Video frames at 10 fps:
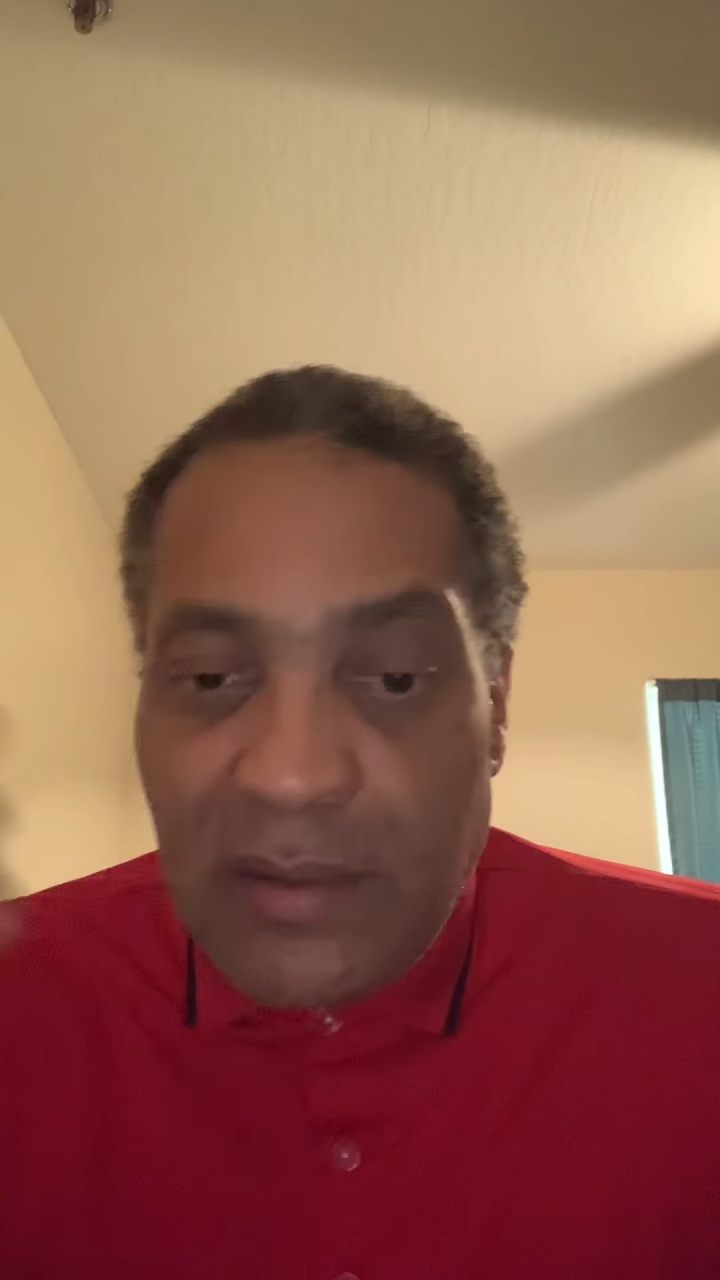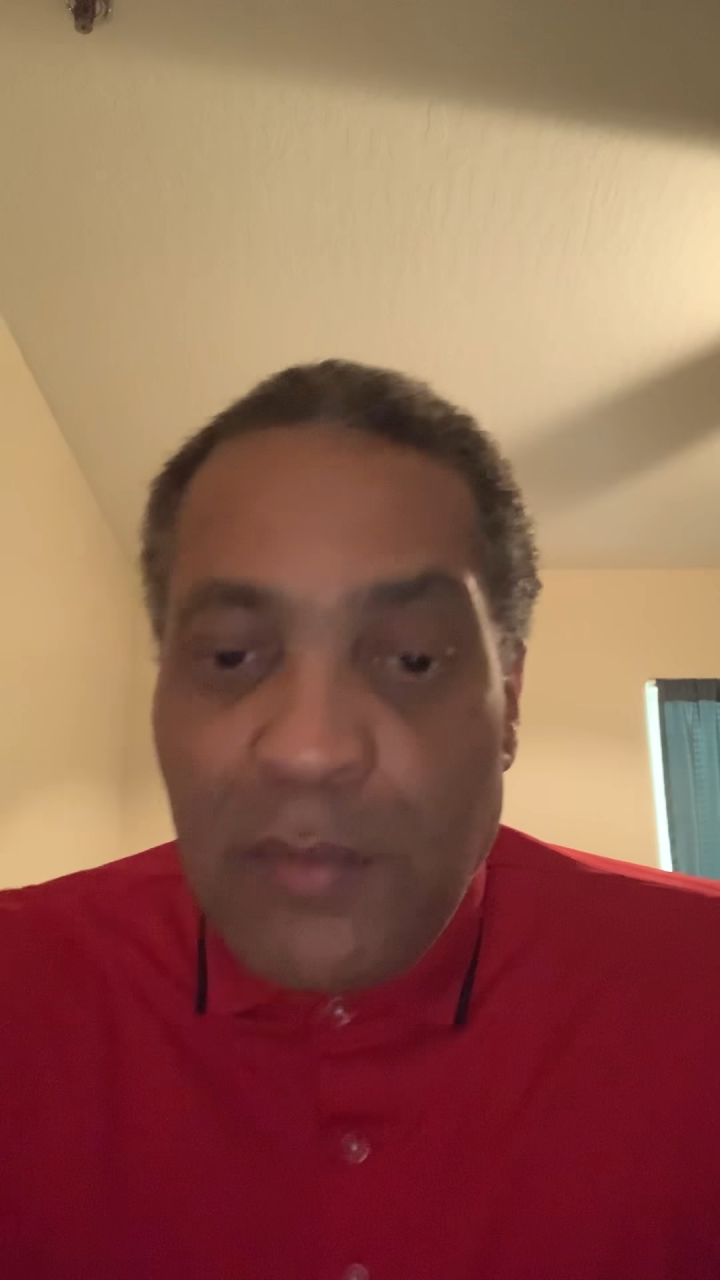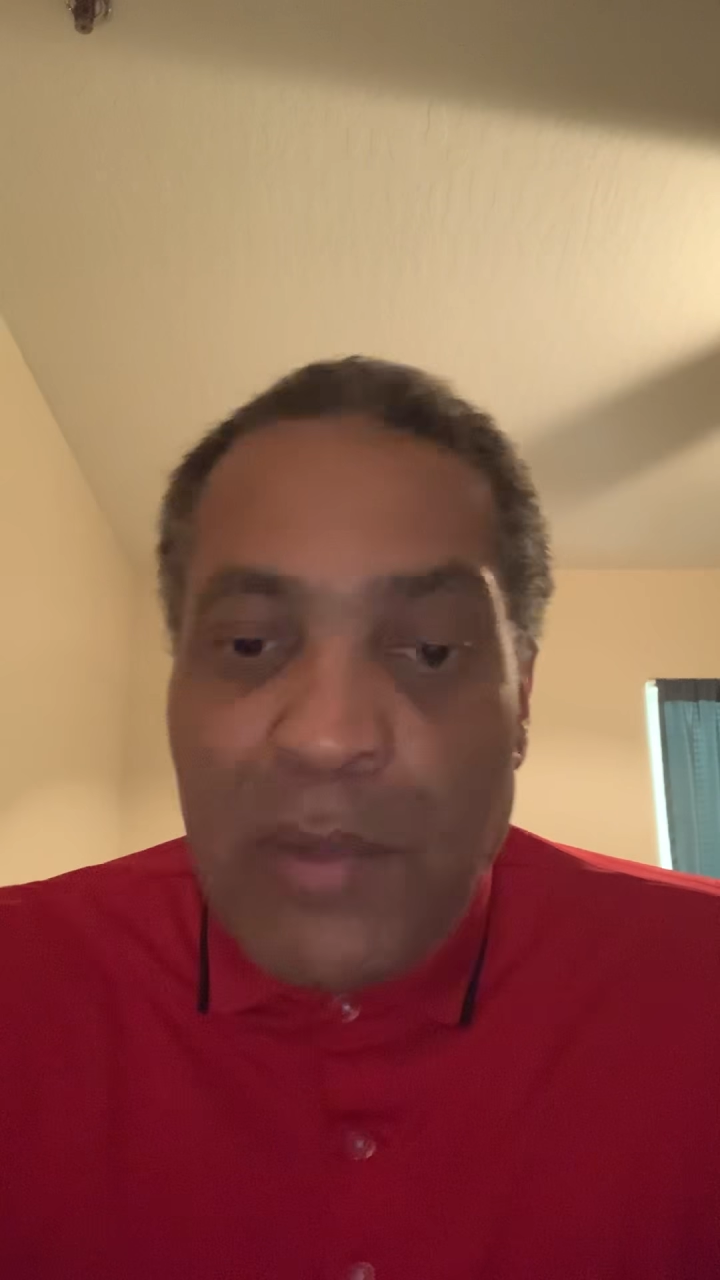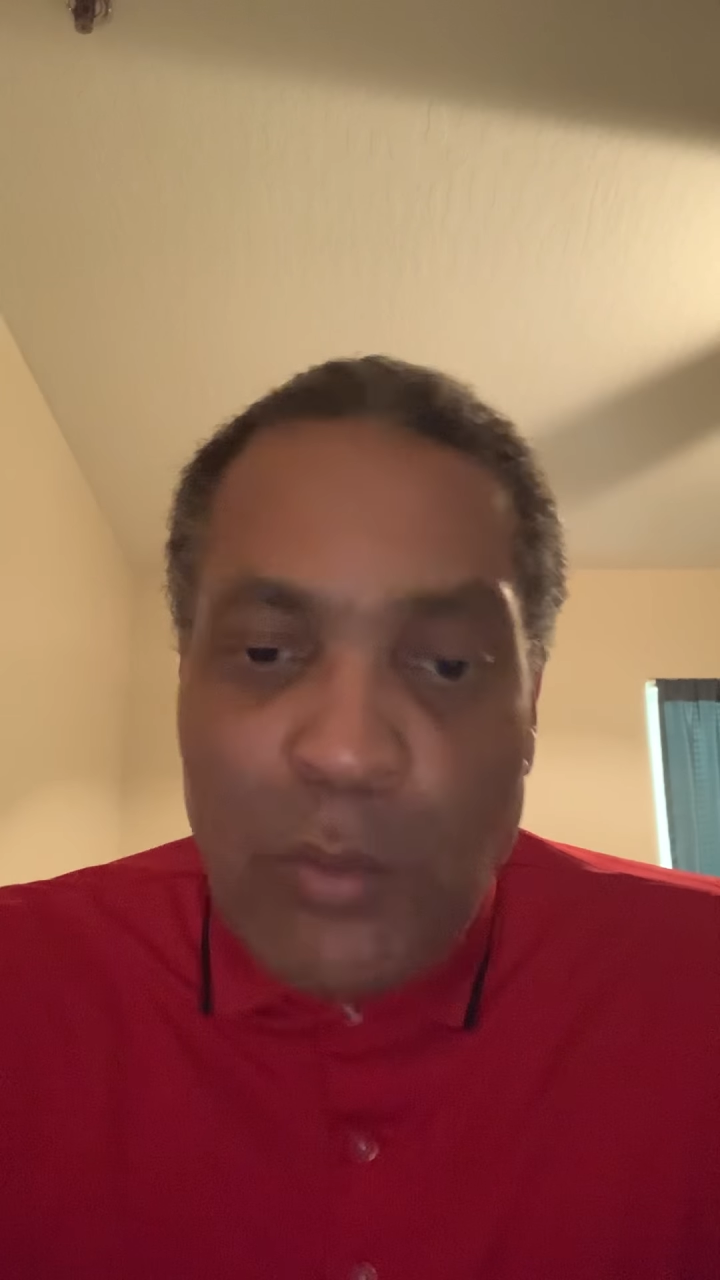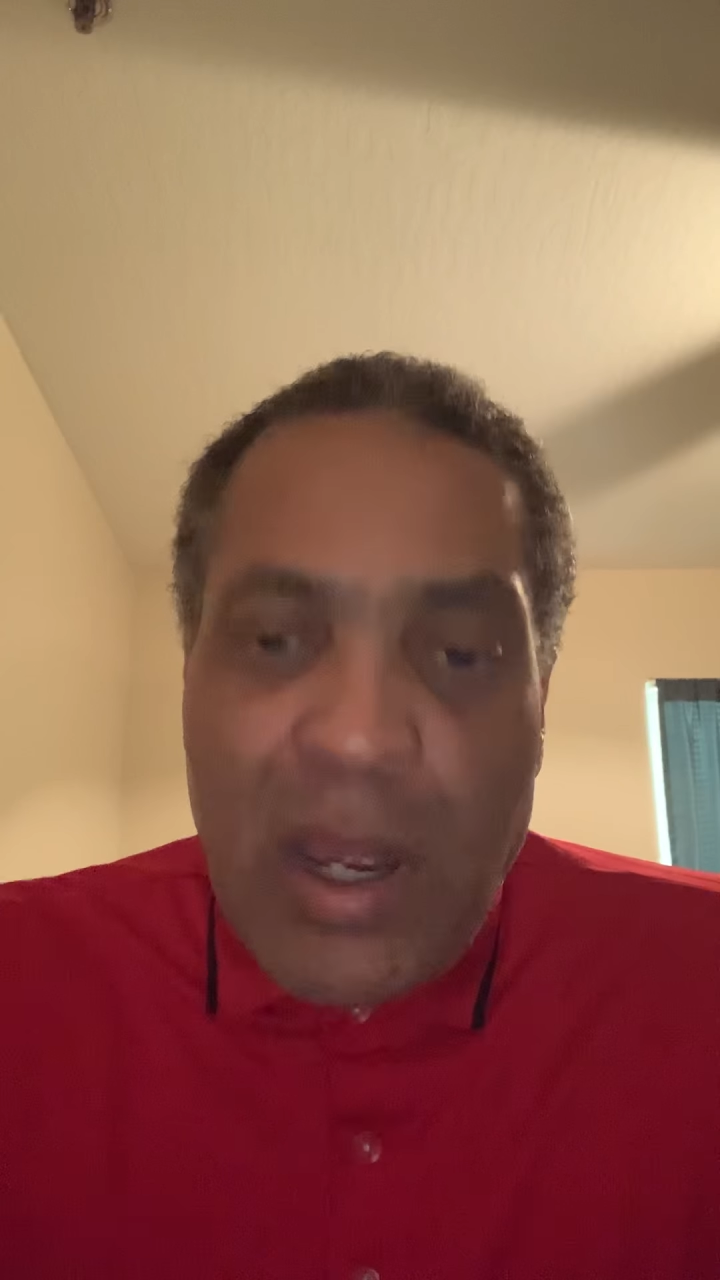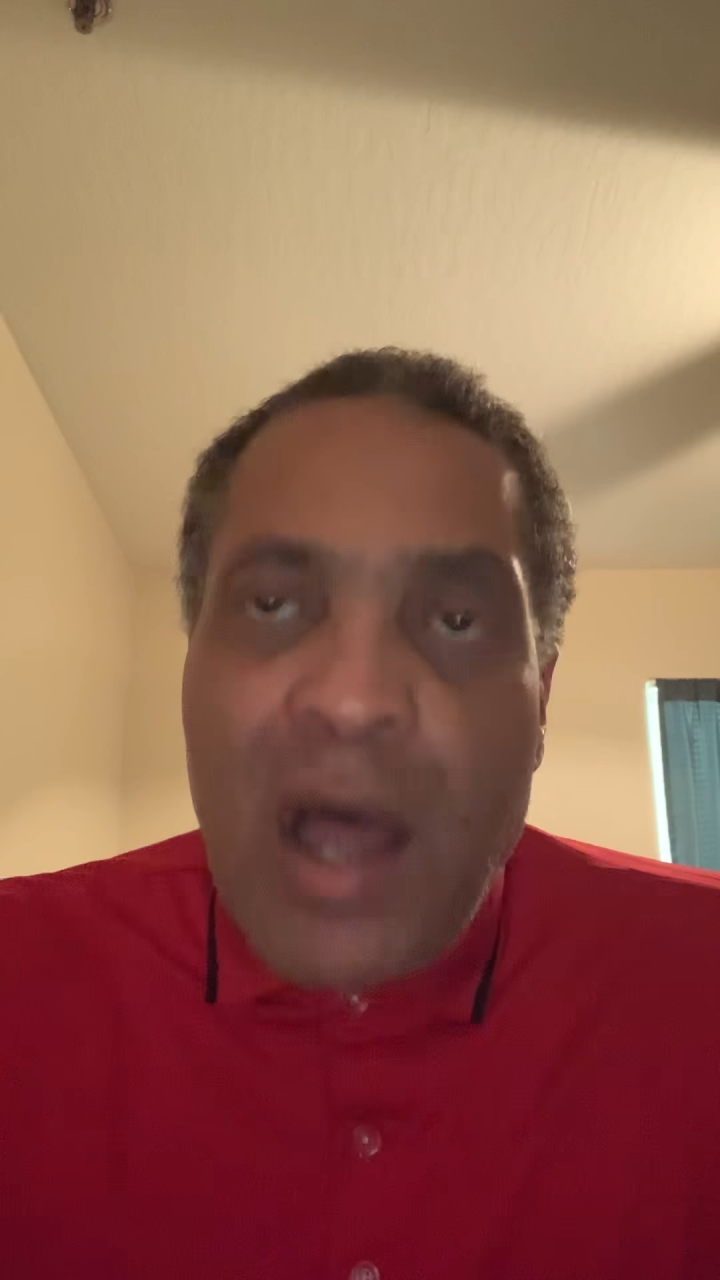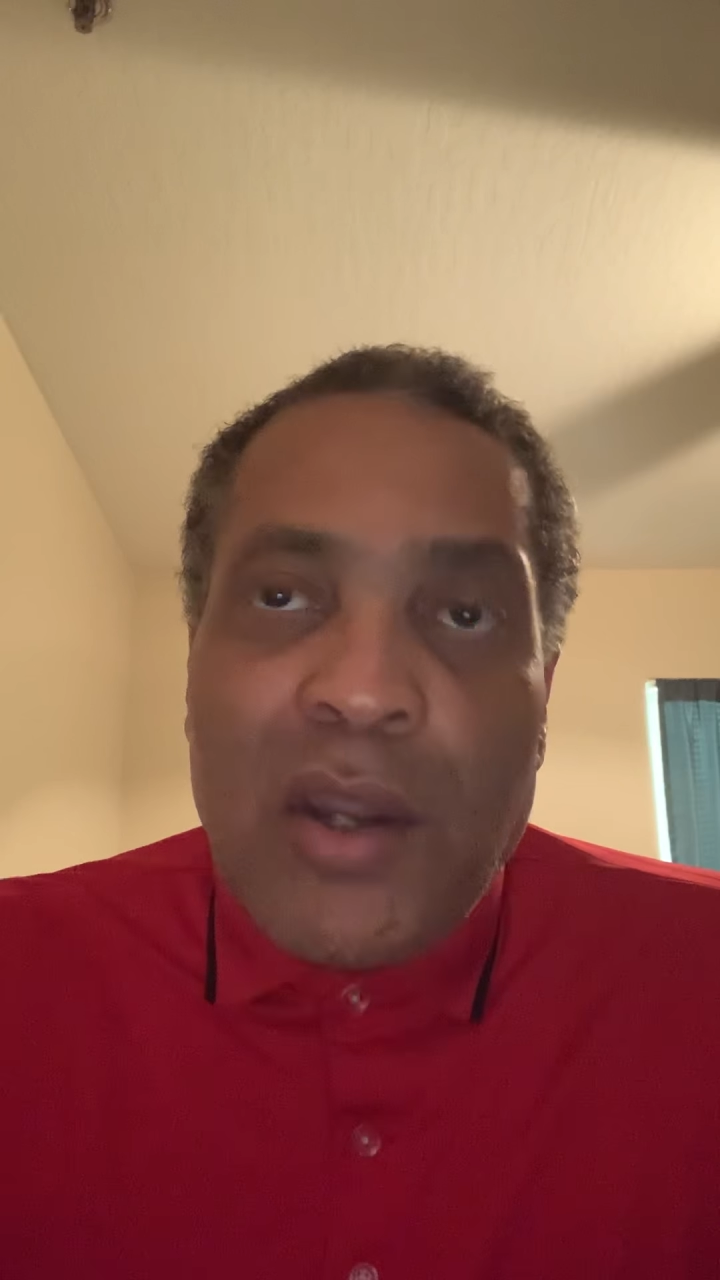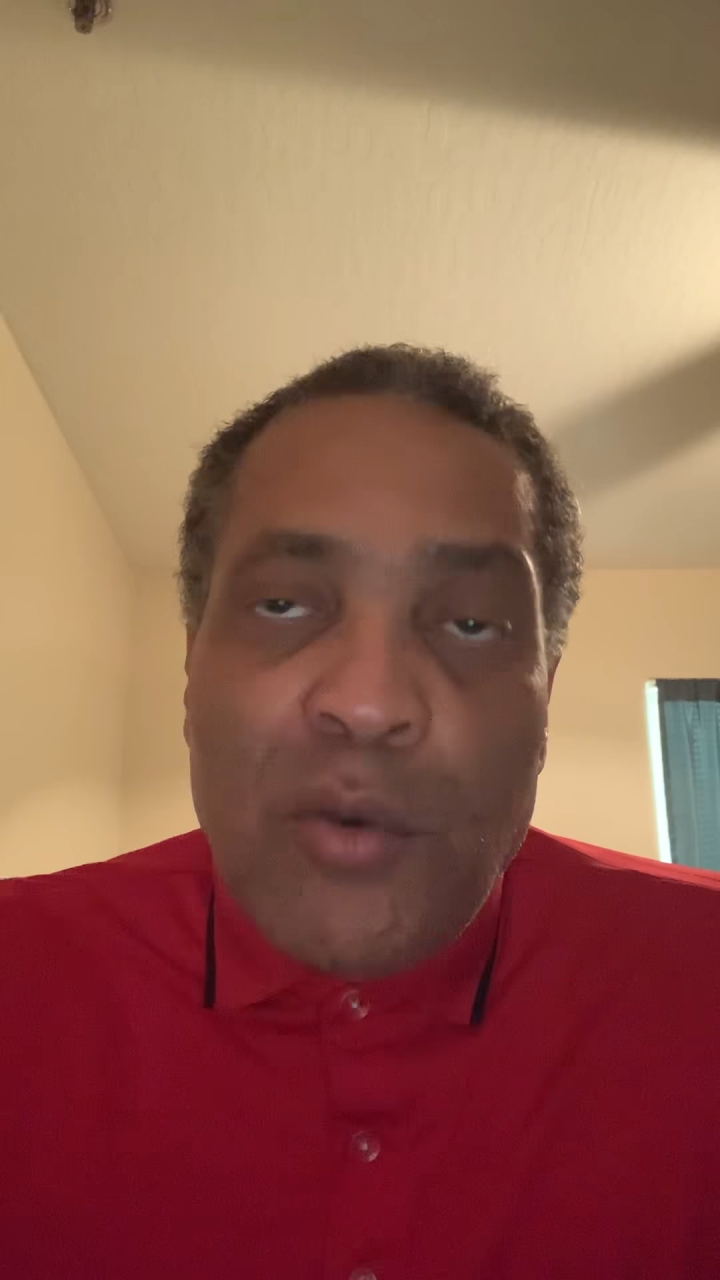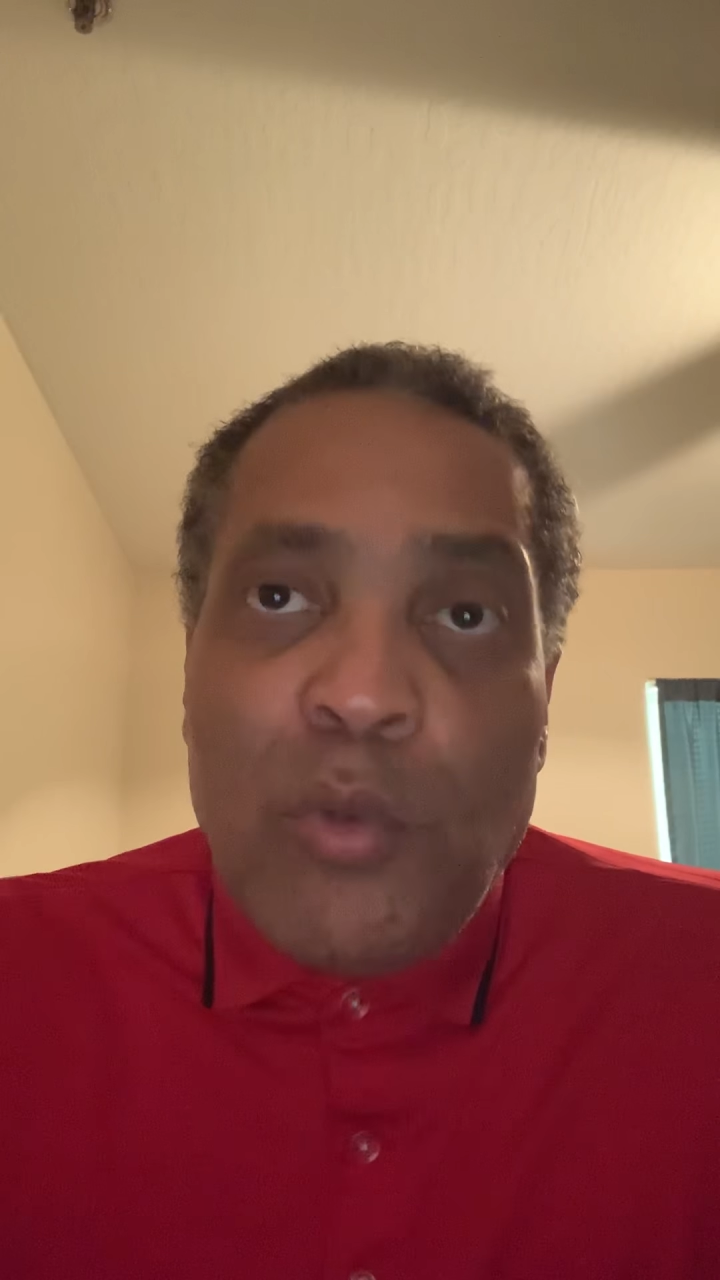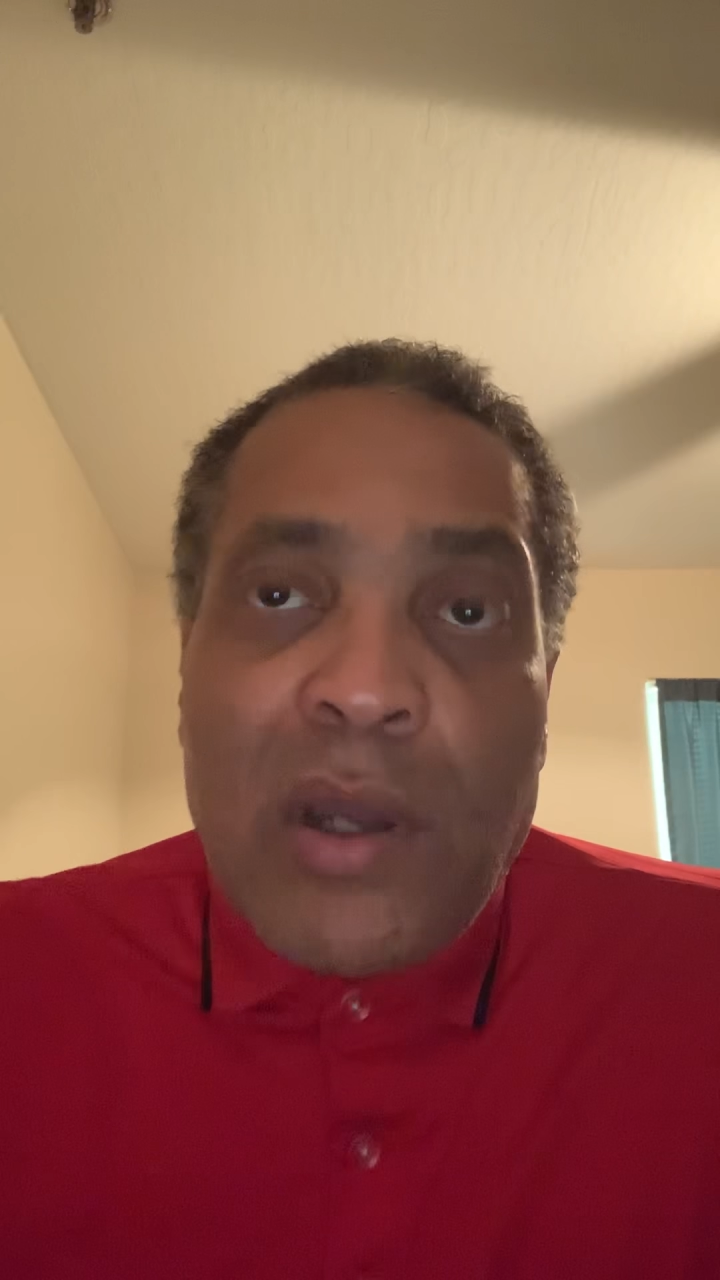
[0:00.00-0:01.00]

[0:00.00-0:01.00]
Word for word: I mean, we all know we're